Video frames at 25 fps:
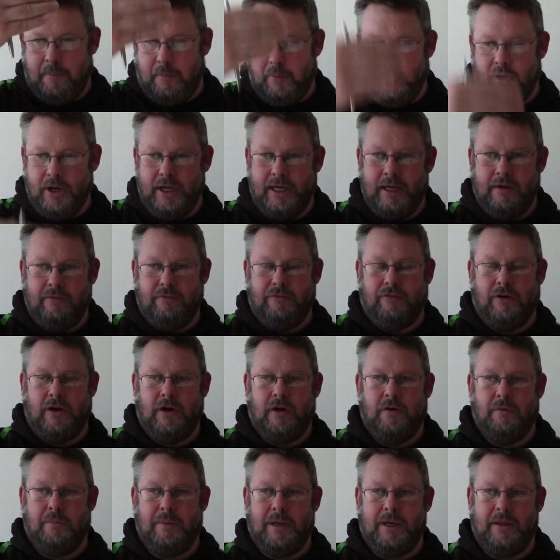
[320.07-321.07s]
body in
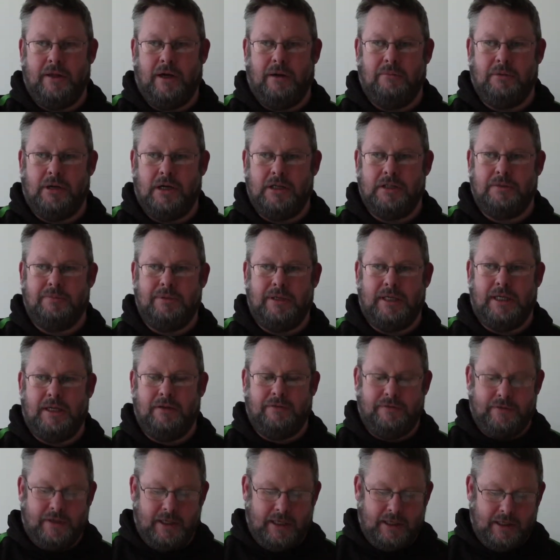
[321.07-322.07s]
front of me that I'm going to be
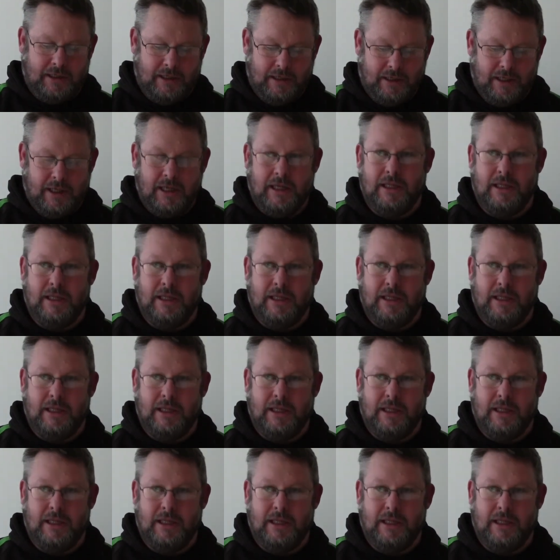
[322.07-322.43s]
lifting.